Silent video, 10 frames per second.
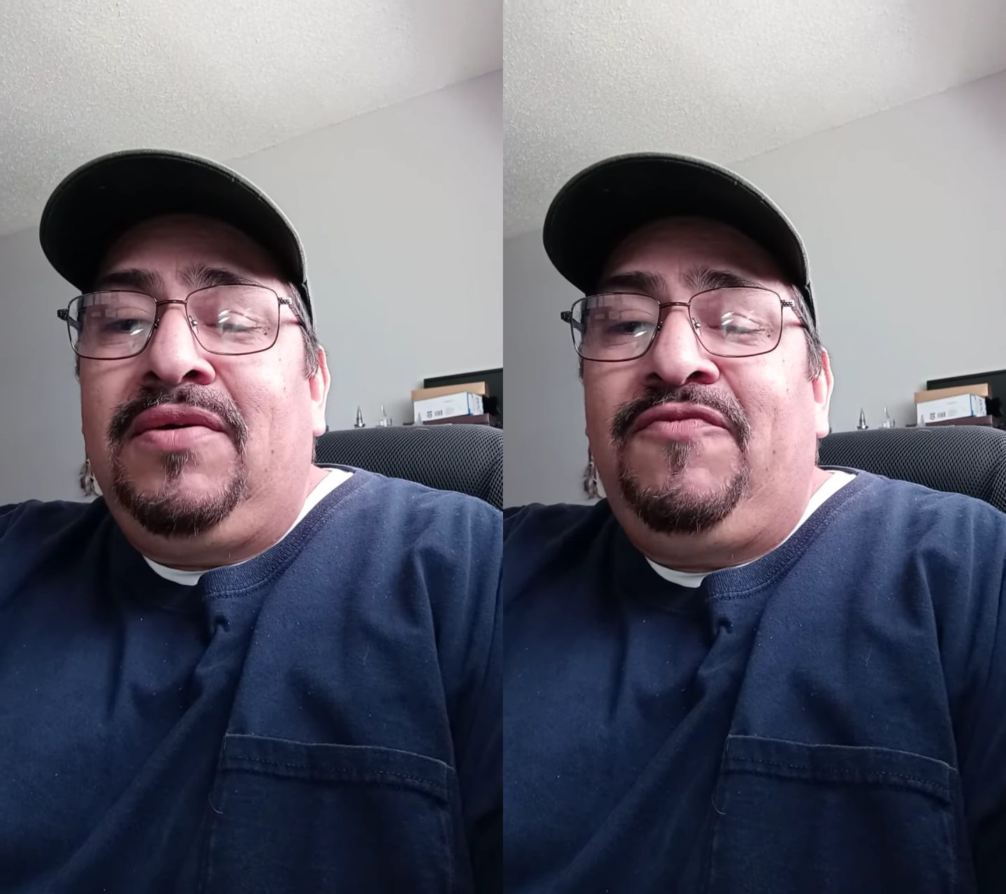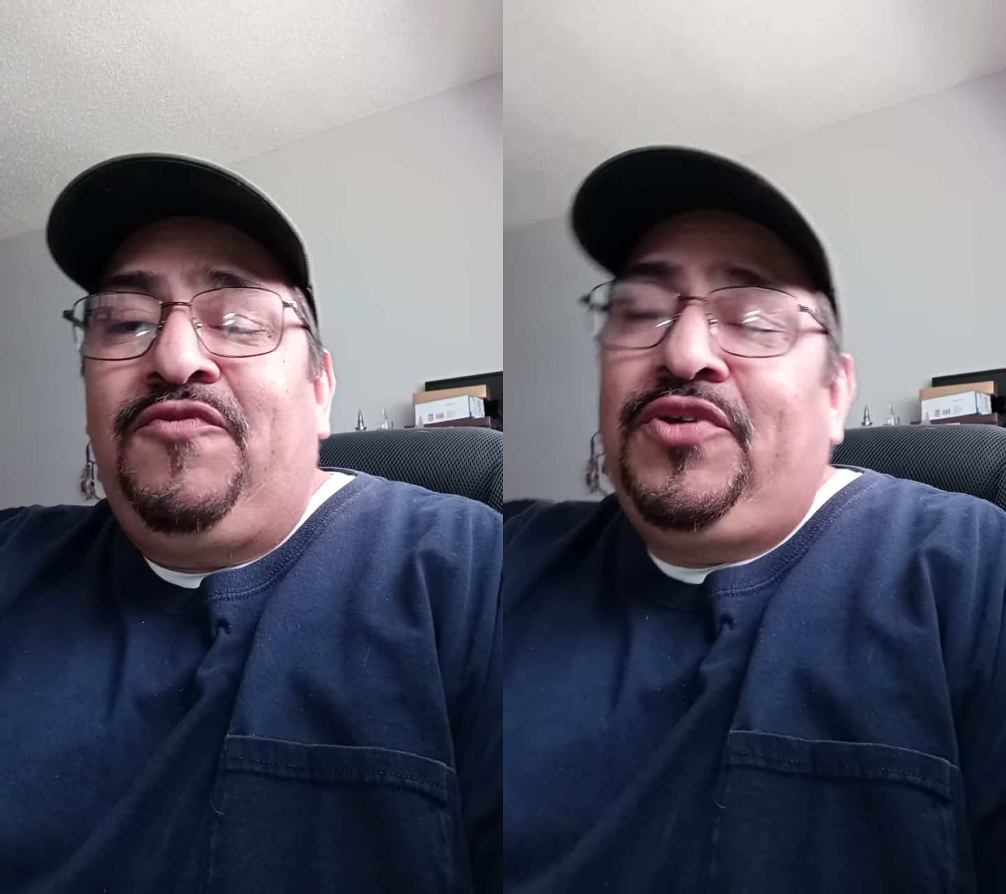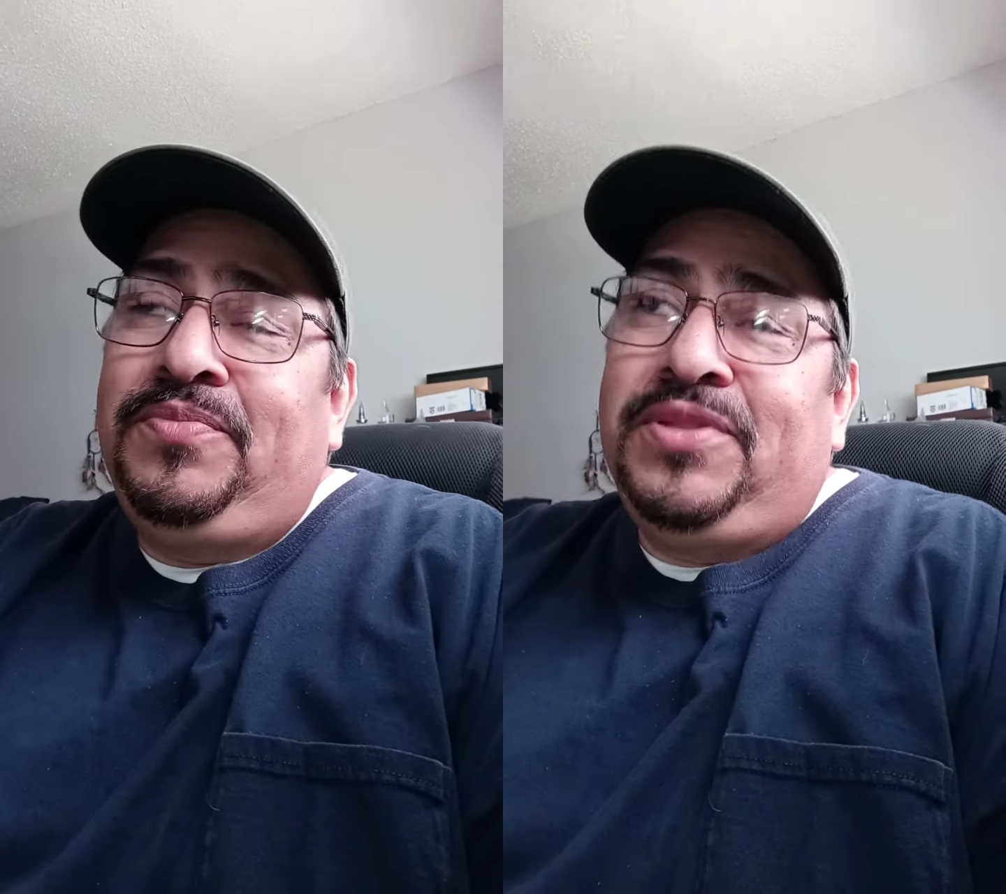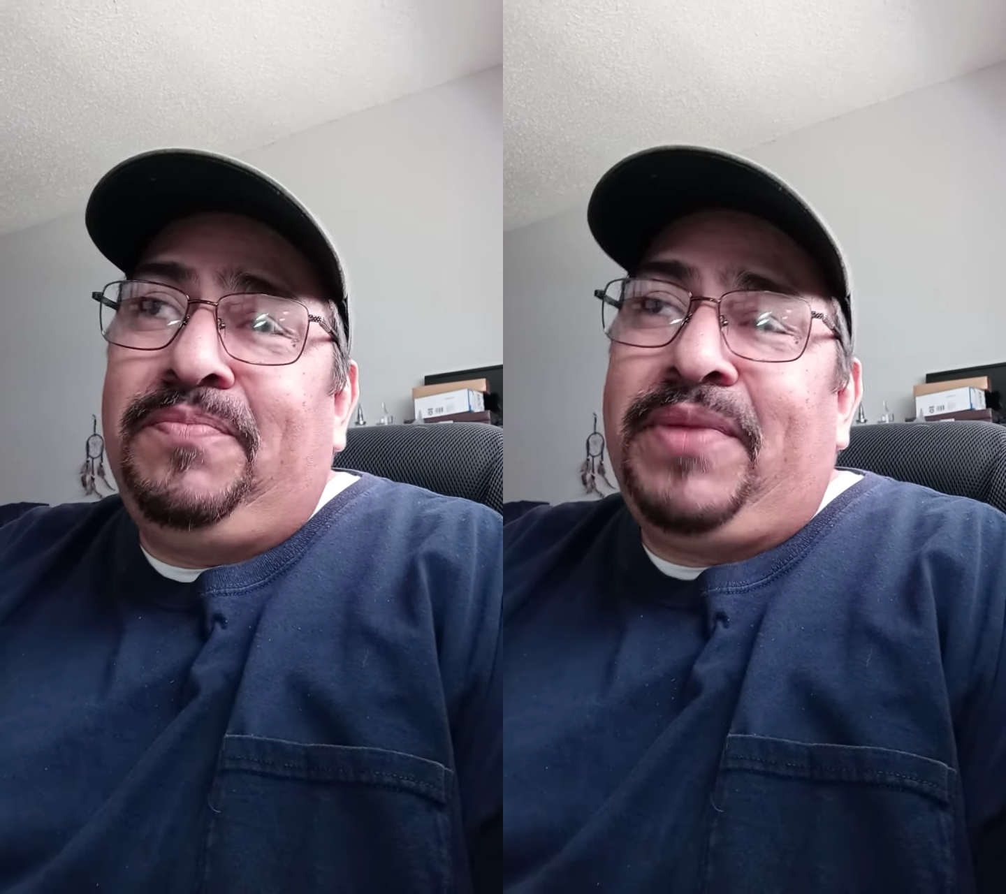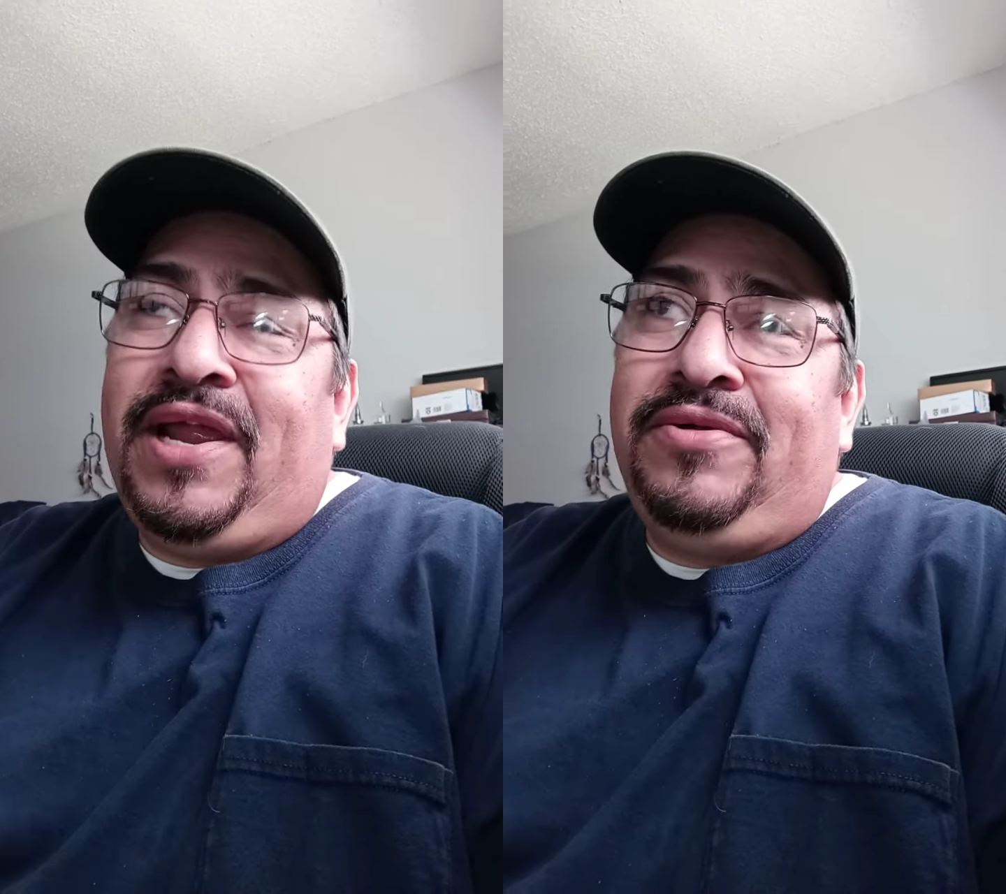from the
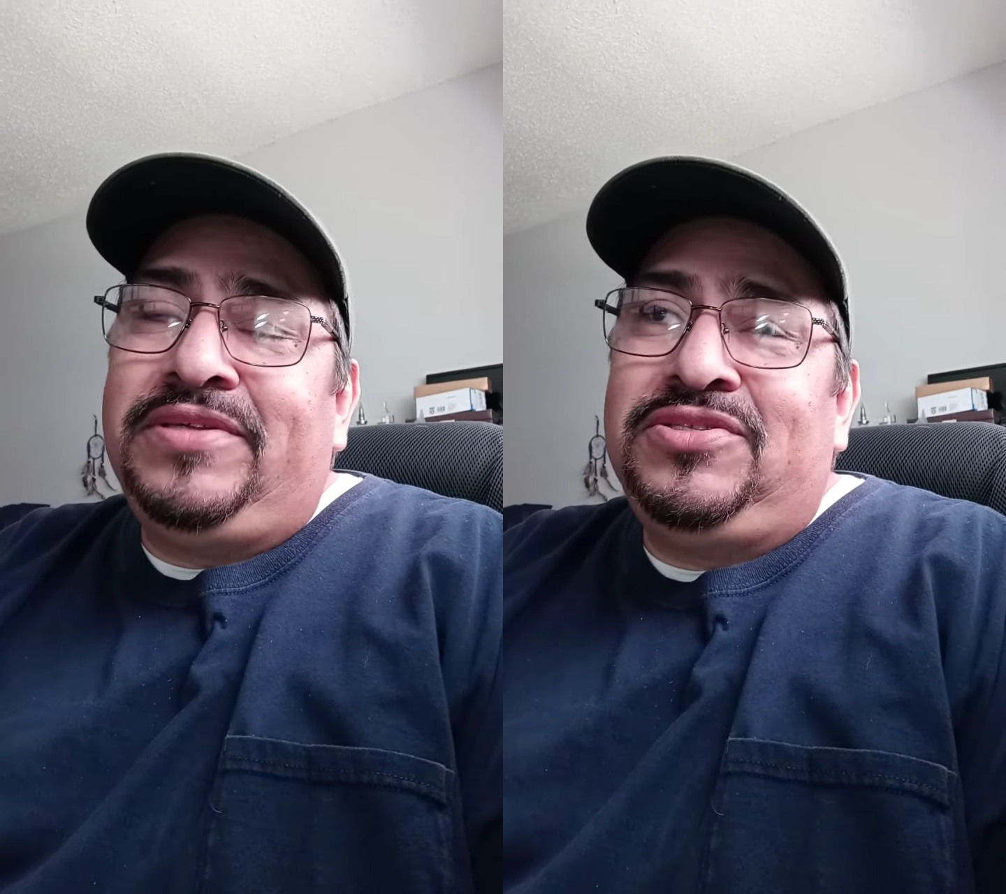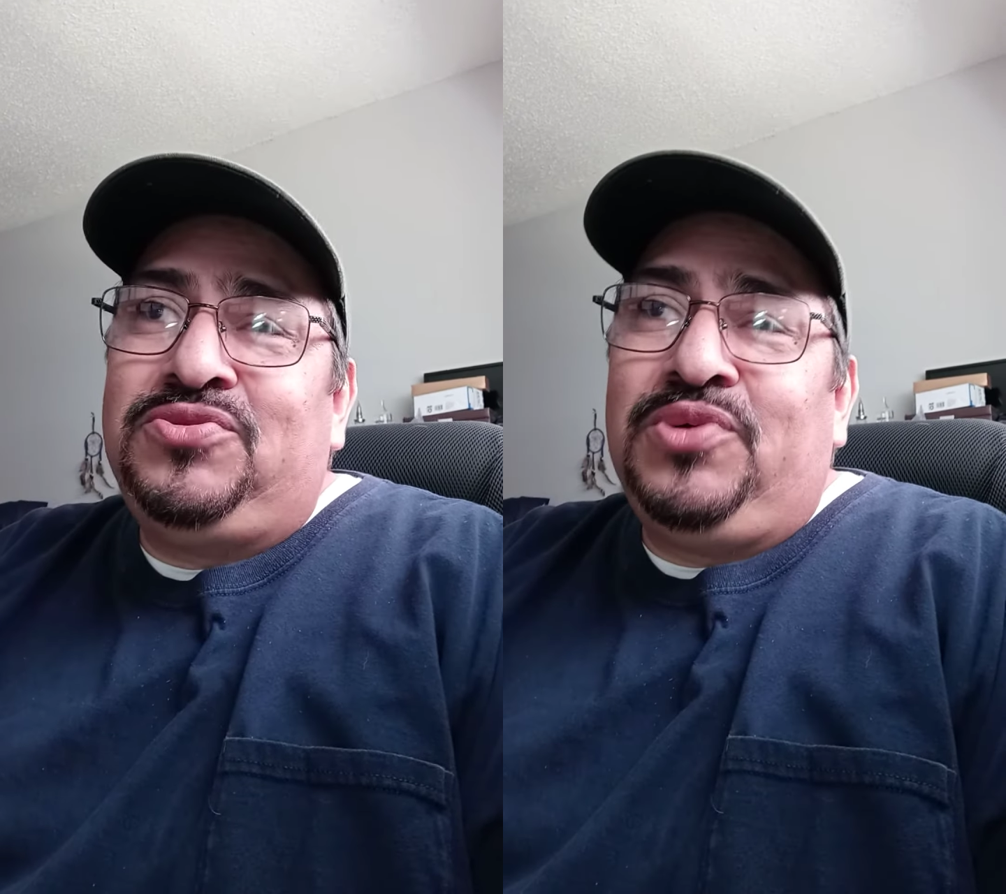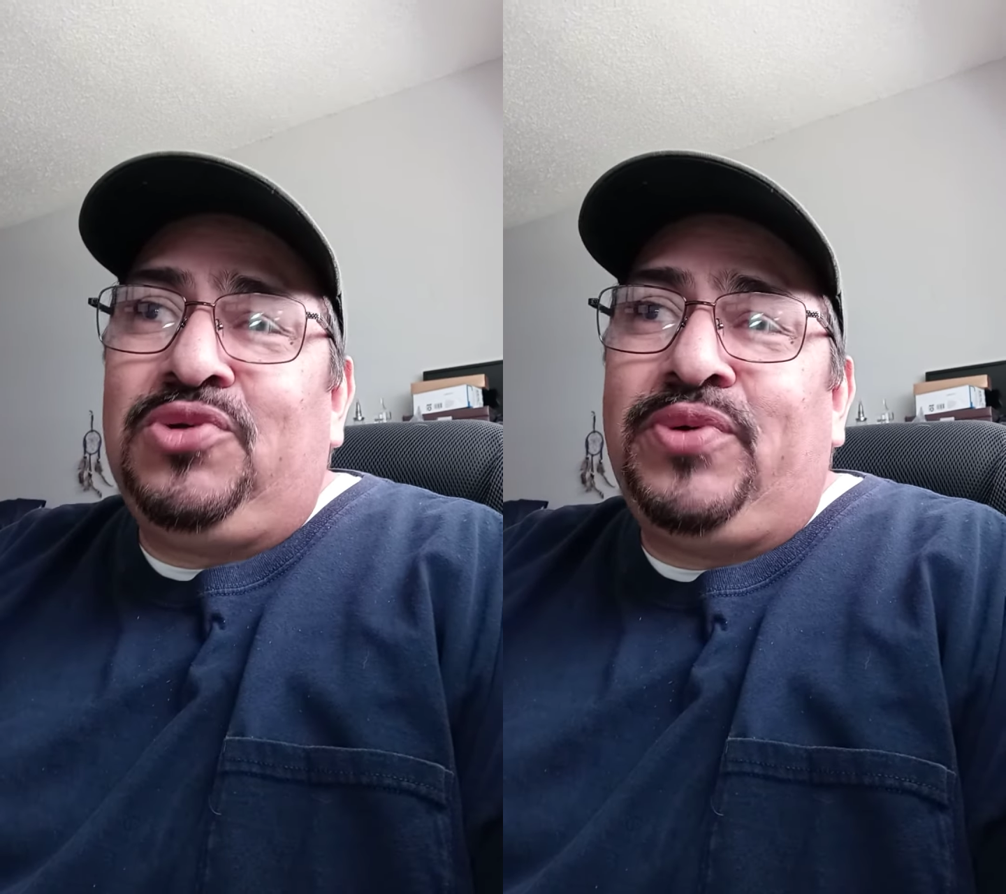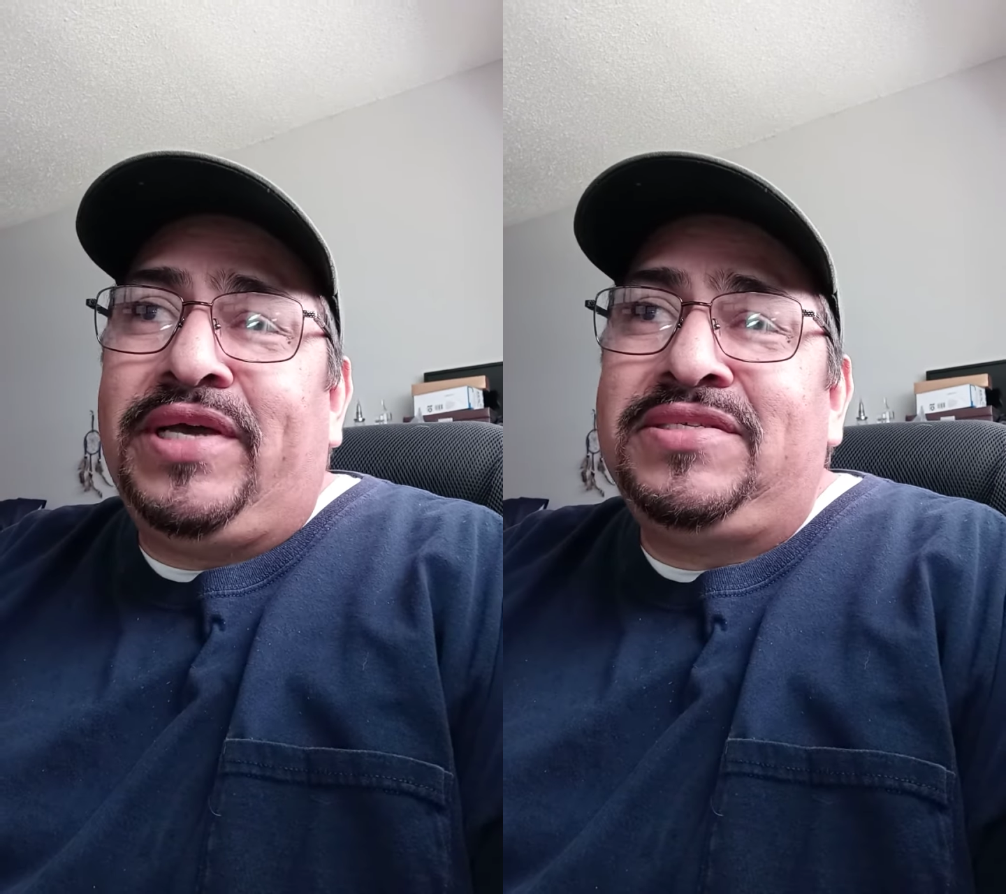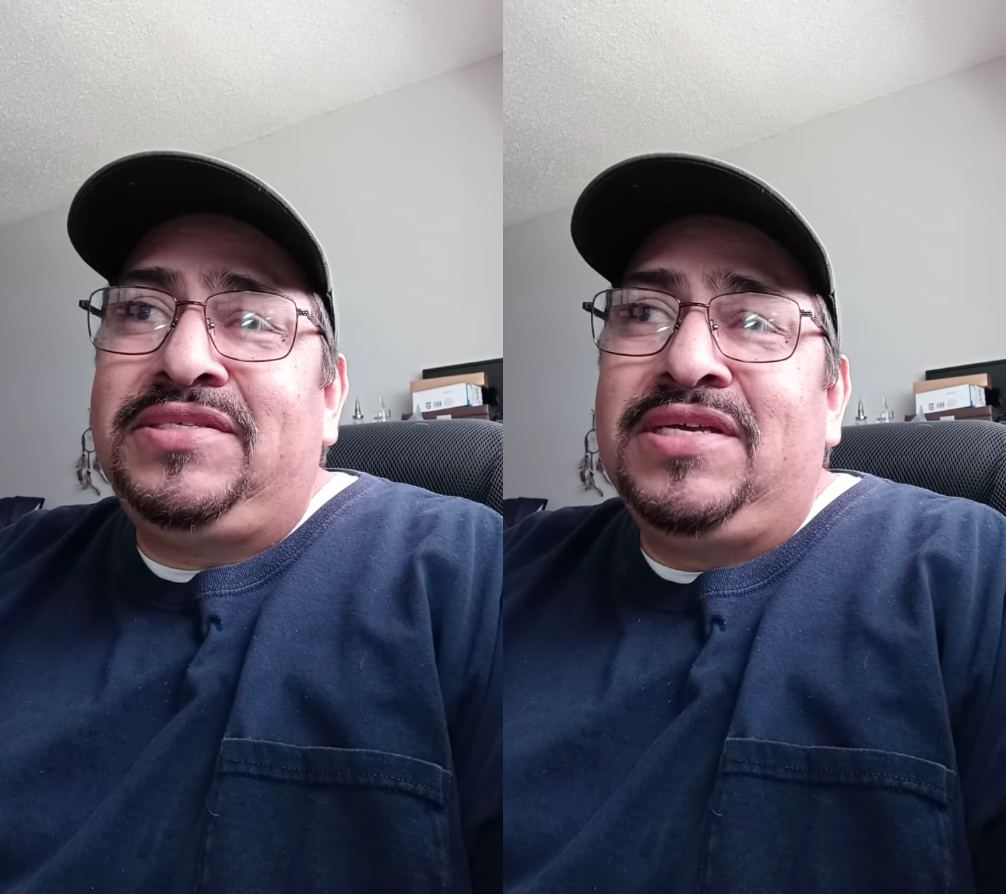parents'
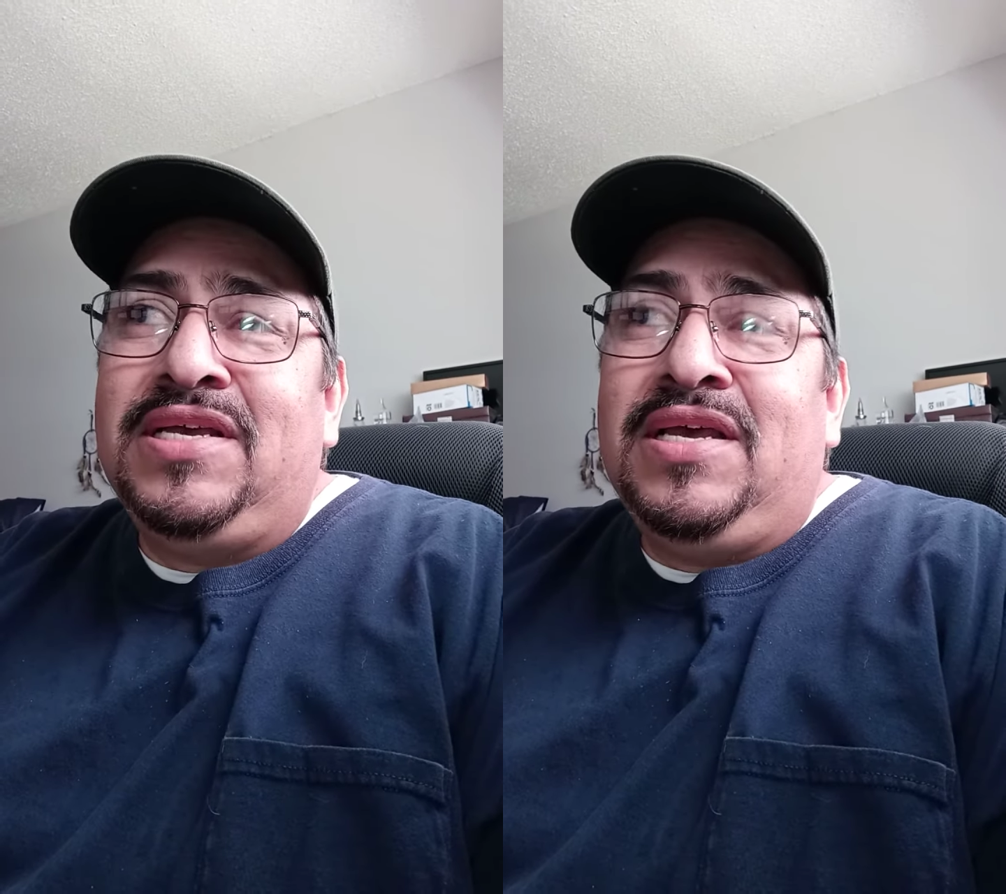request,